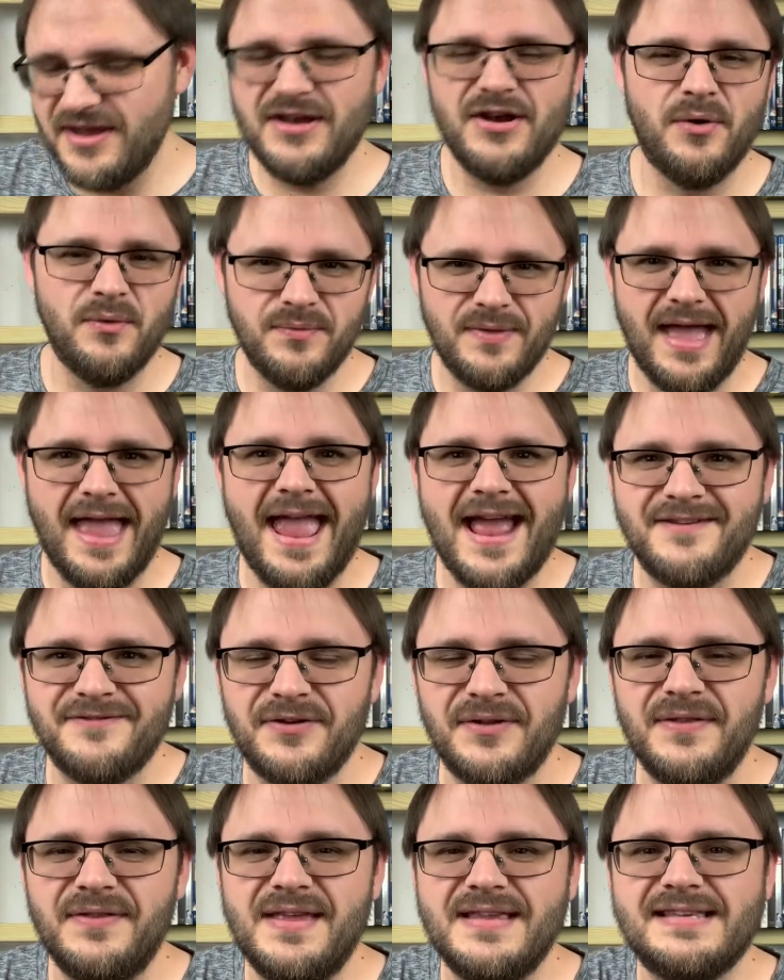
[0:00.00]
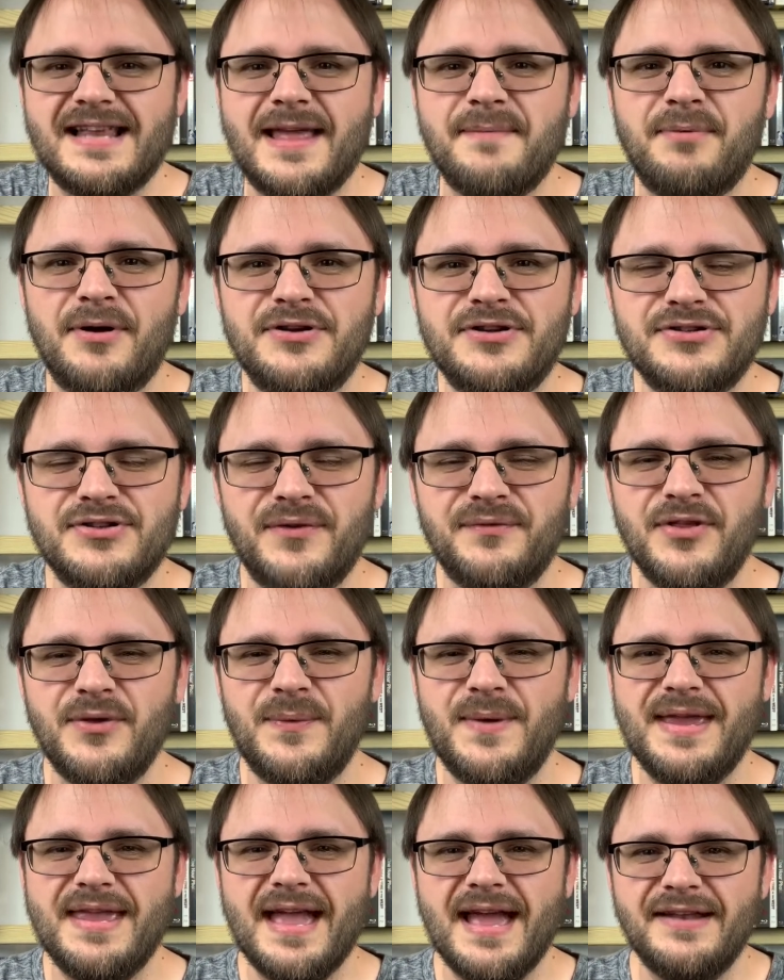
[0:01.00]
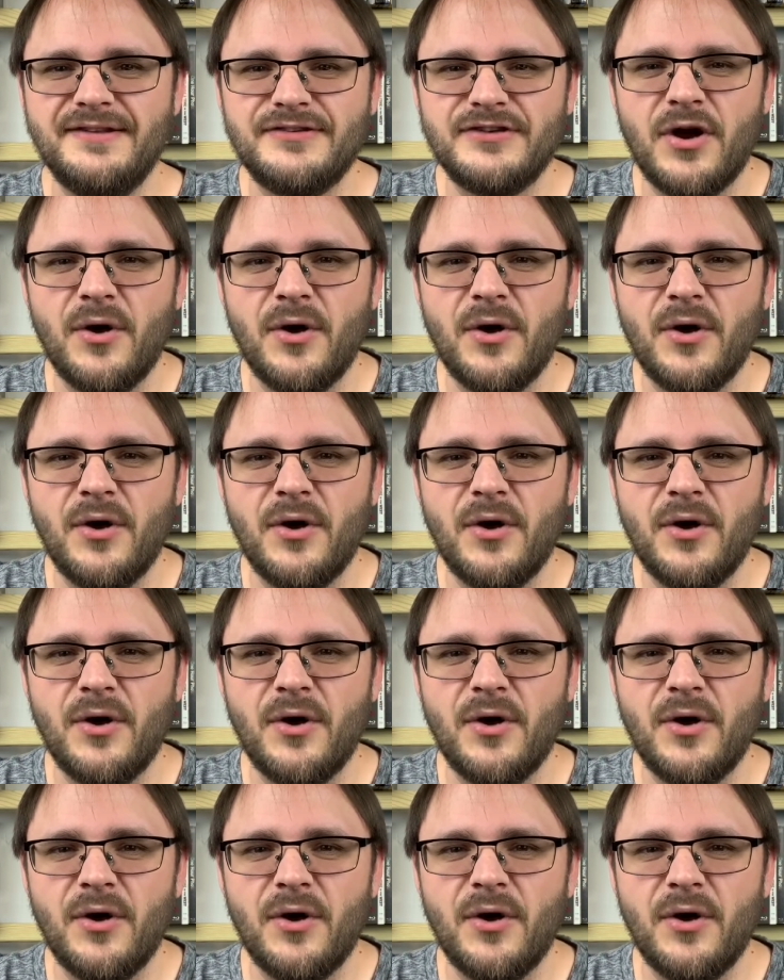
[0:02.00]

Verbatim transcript: you know, the handful of these that I purchased over the weekend.